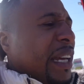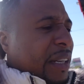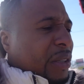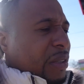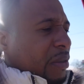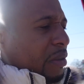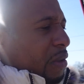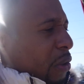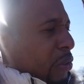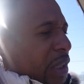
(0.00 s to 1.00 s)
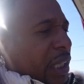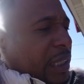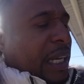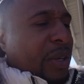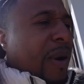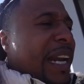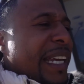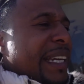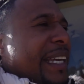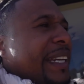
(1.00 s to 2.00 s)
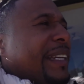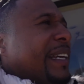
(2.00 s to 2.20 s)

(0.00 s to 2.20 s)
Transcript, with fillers: didn't lose it because I know I didn't need it.